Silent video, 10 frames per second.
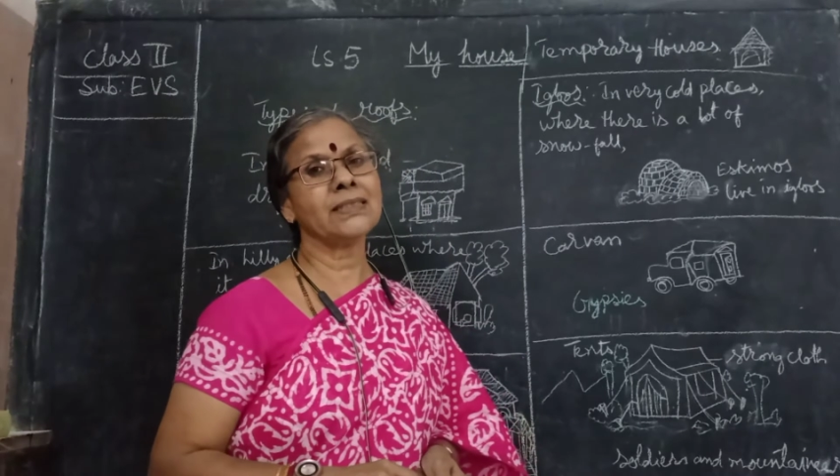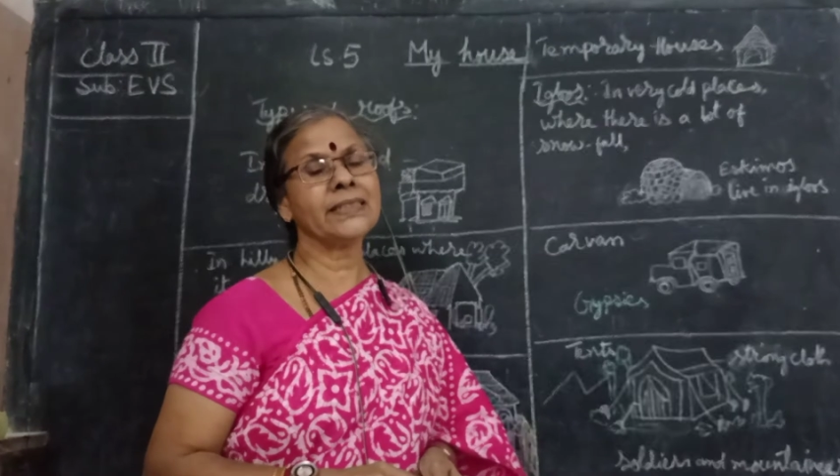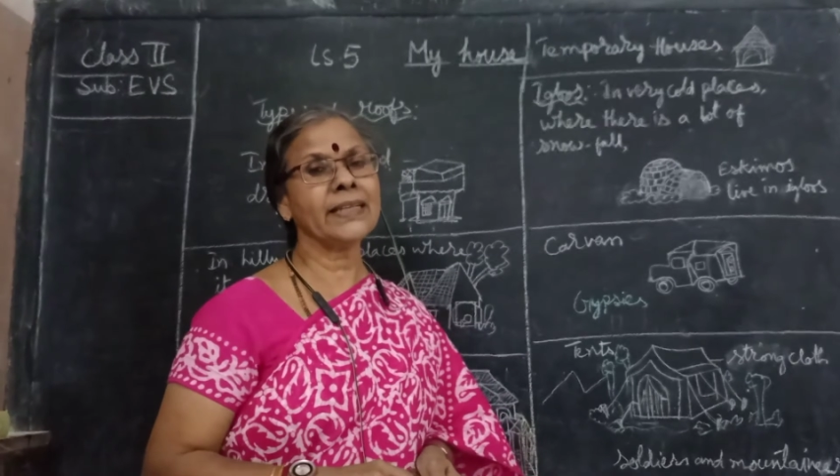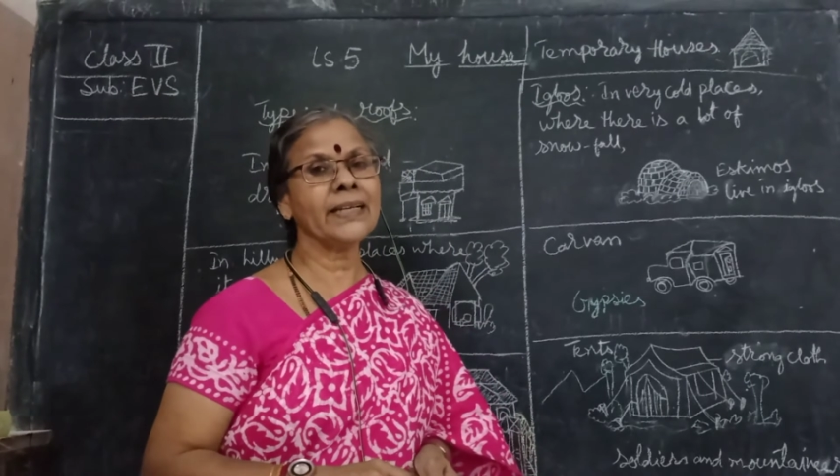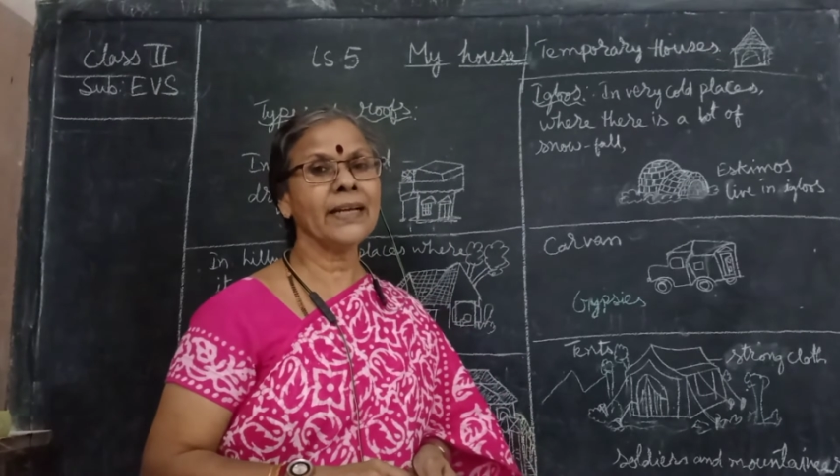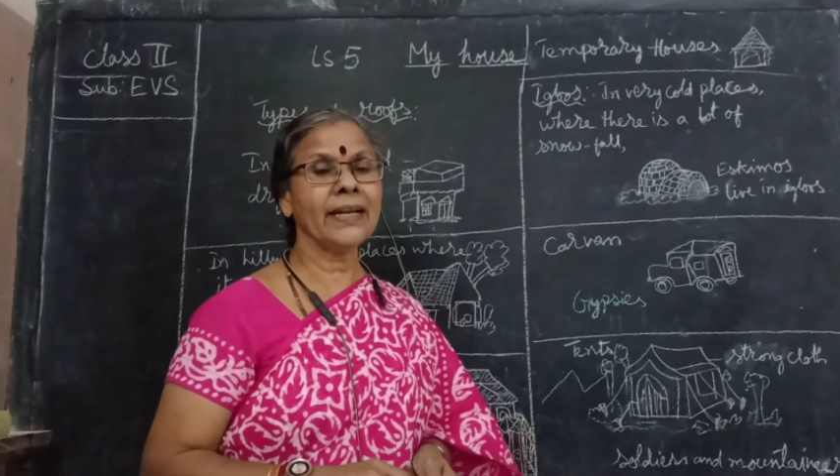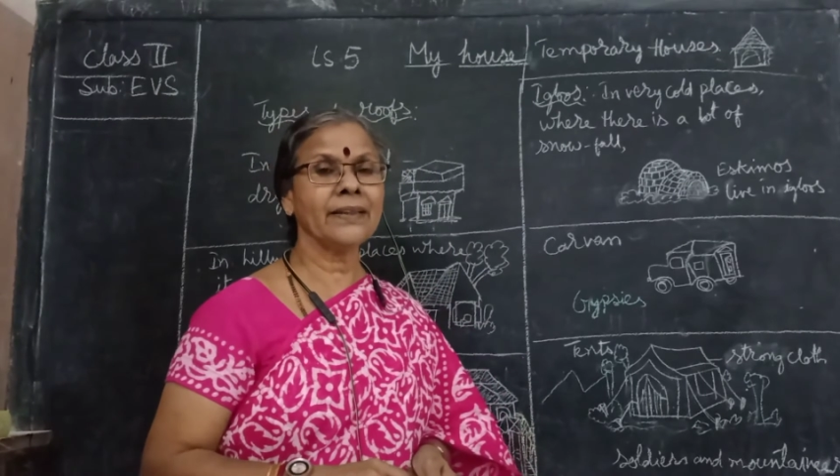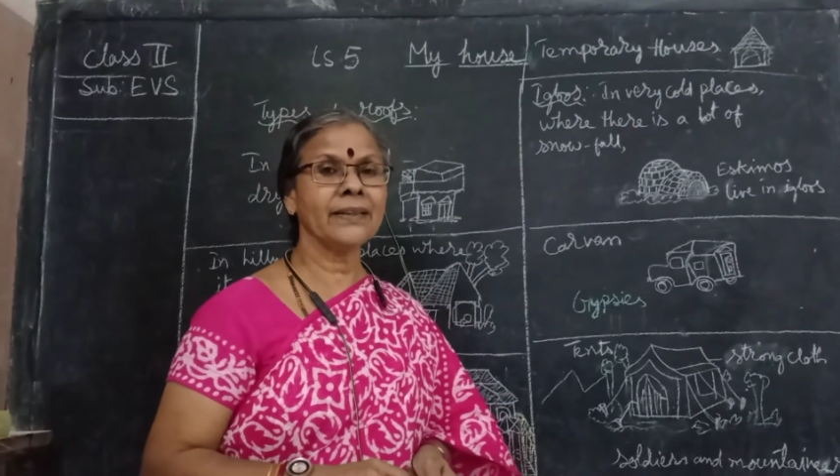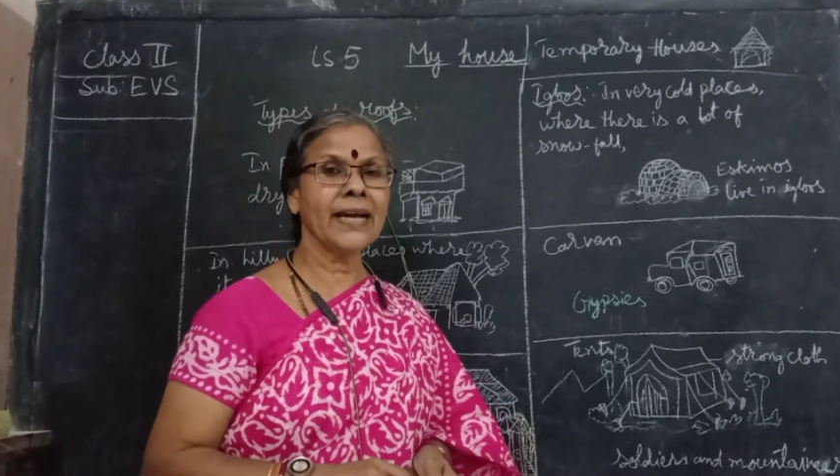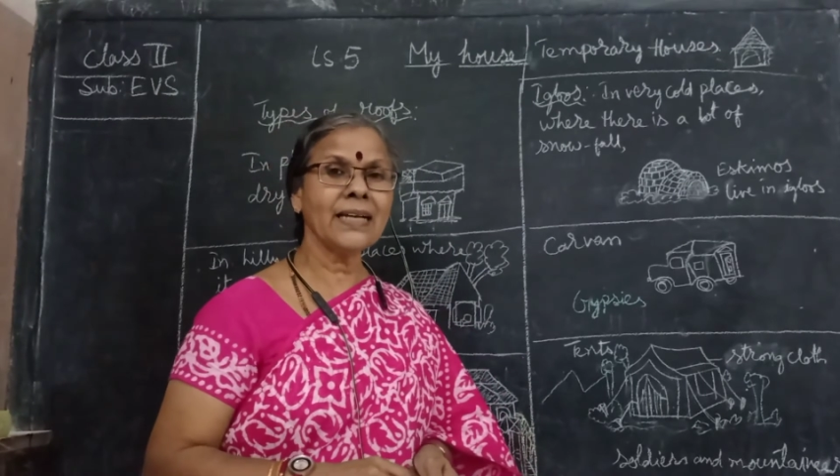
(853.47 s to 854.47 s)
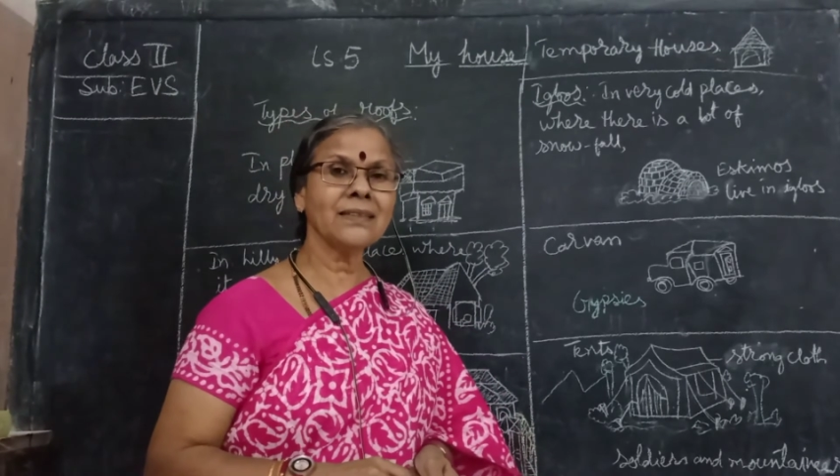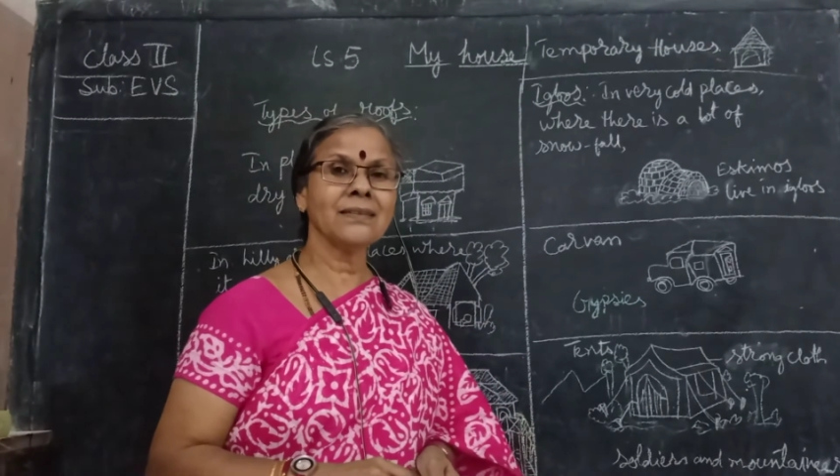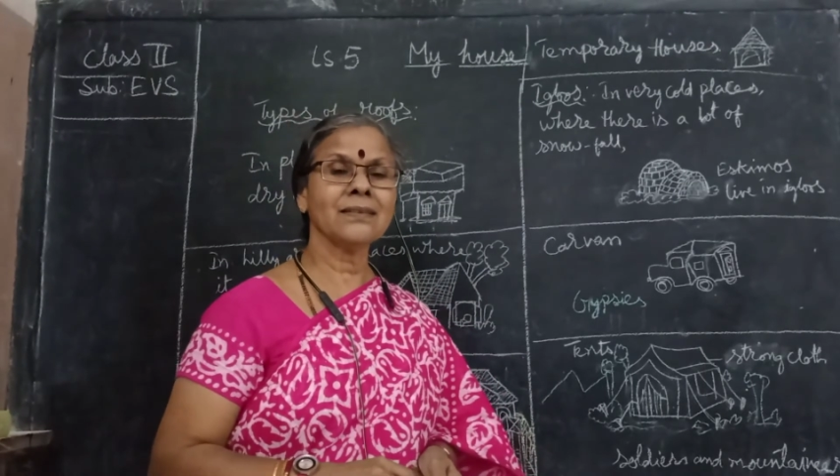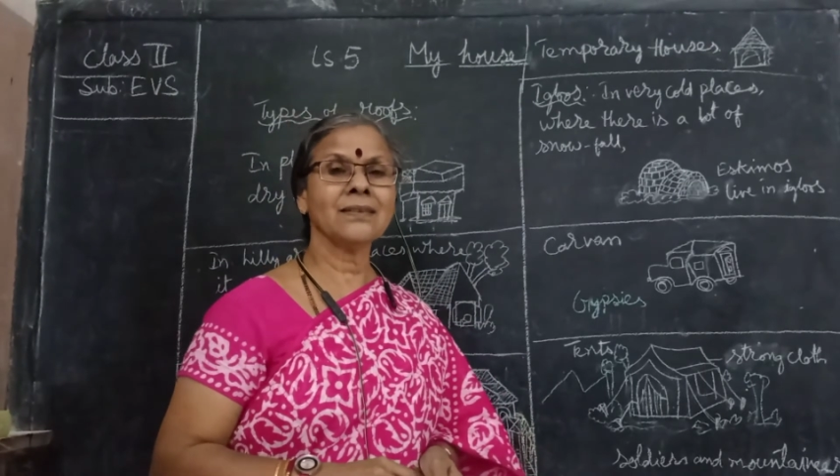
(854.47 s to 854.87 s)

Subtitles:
sitting in that